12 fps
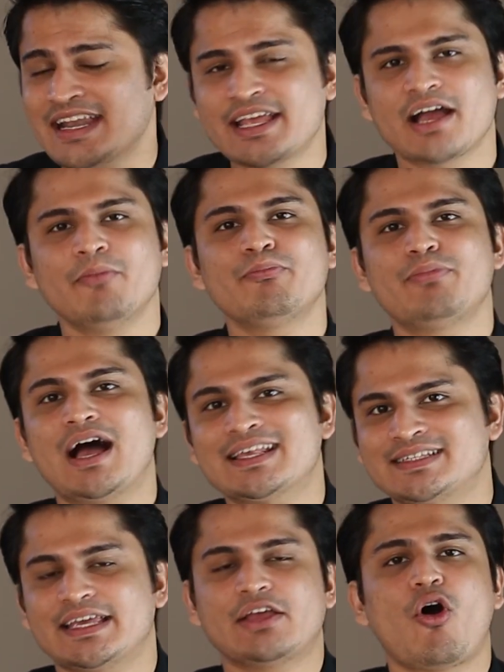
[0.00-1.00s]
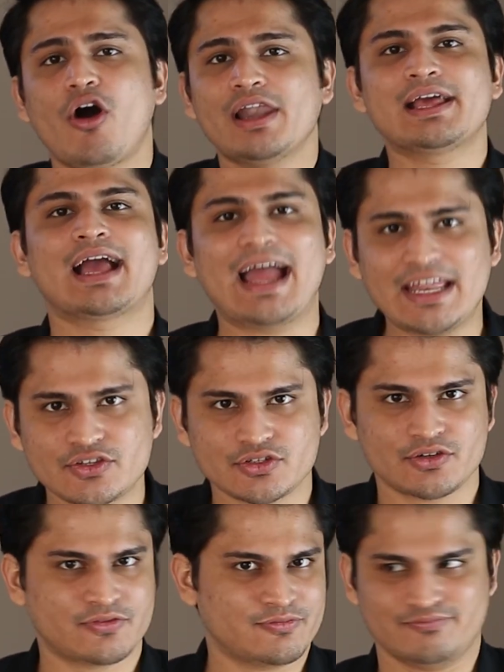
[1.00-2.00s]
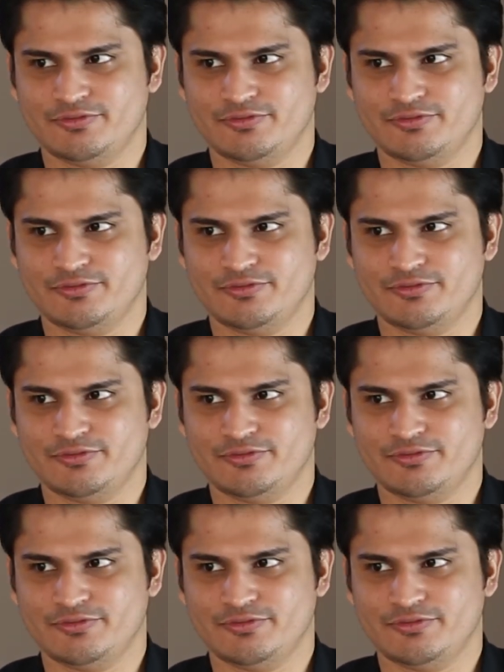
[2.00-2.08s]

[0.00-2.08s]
encompassing all kinds of